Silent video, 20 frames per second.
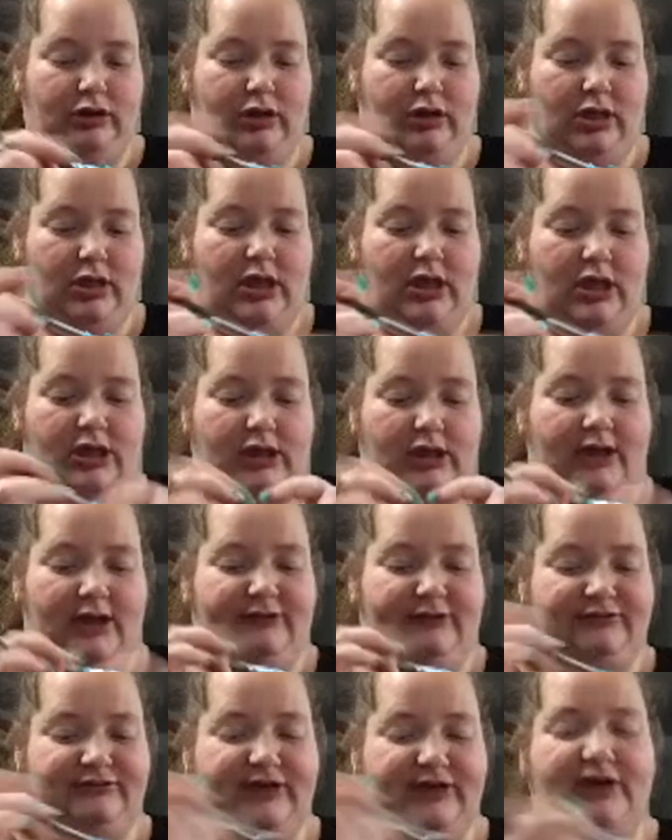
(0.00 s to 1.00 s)
And it's got
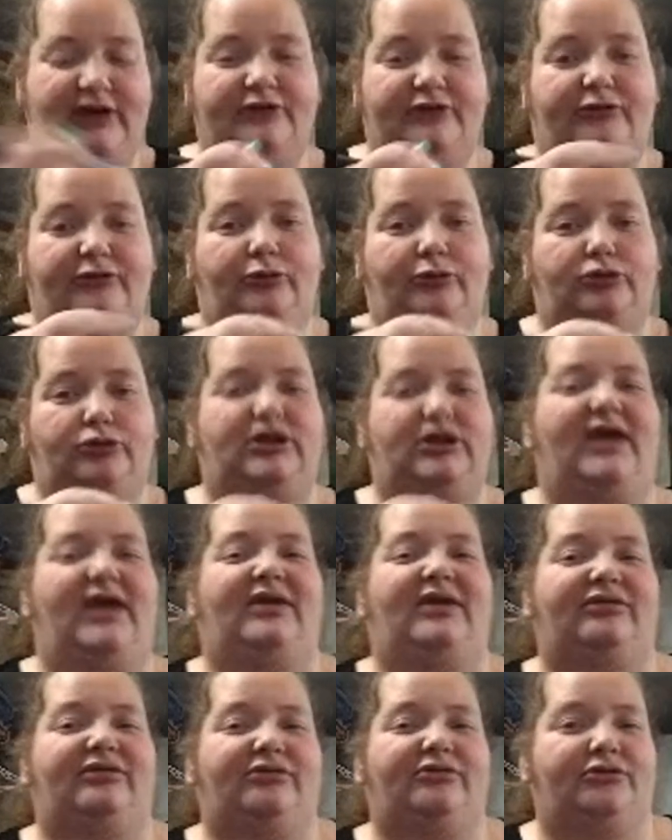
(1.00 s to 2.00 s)
its own taste
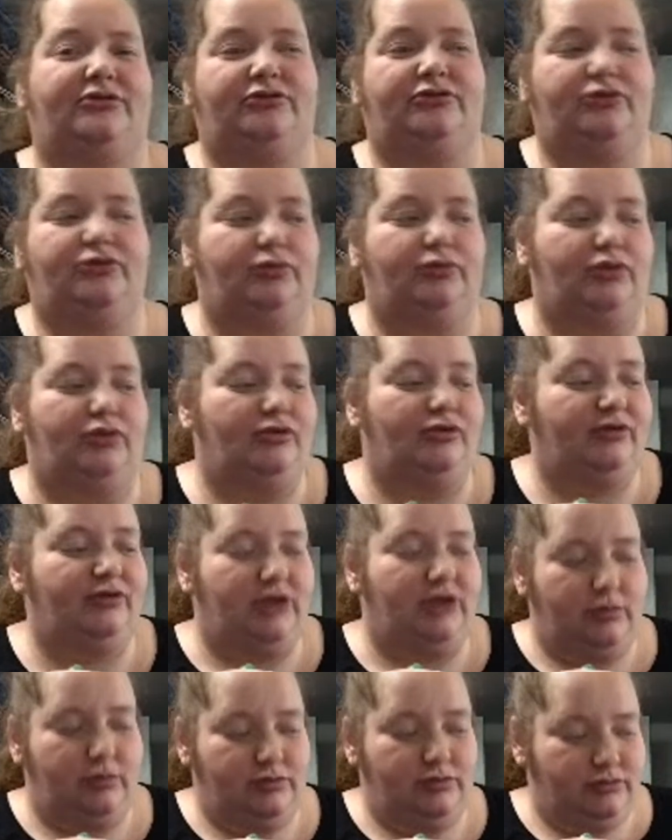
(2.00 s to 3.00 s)
too. You think
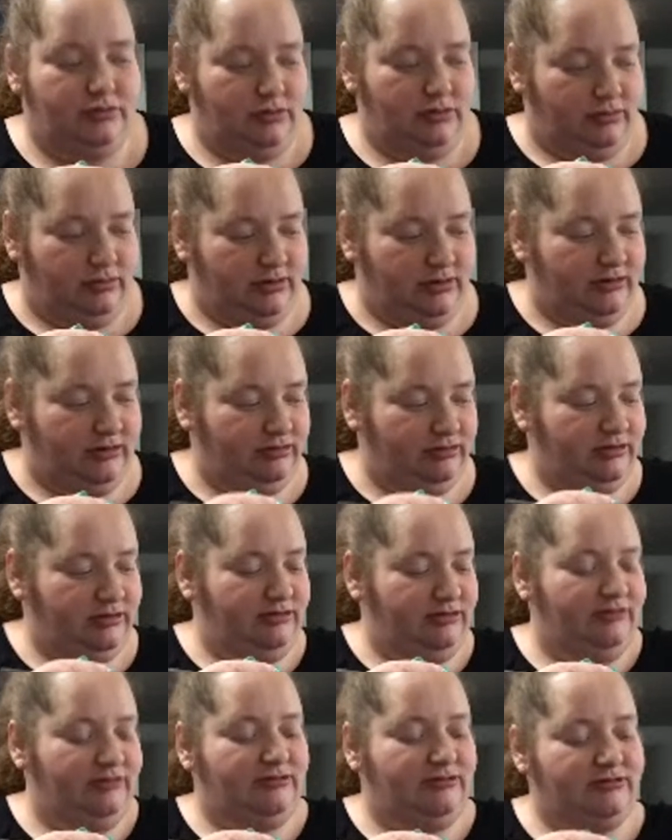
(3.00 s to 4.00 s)
it doesn't
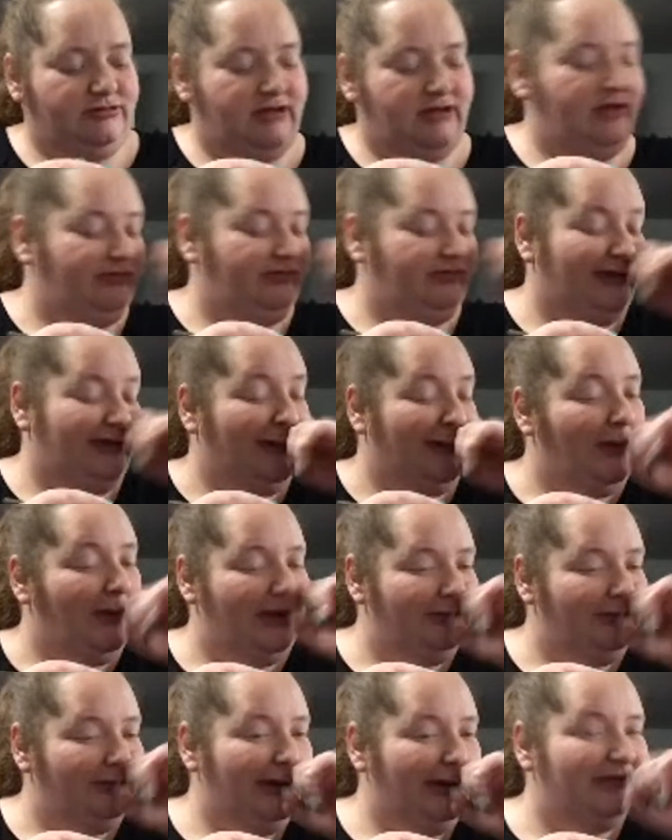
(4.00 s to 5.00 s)
taste like white
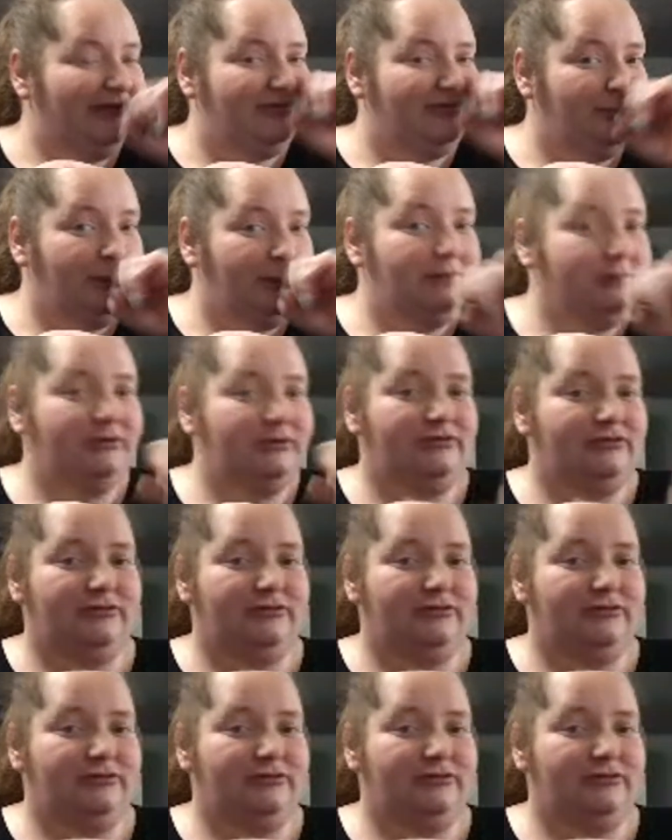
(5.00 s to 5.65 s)
rice, but it doesn't.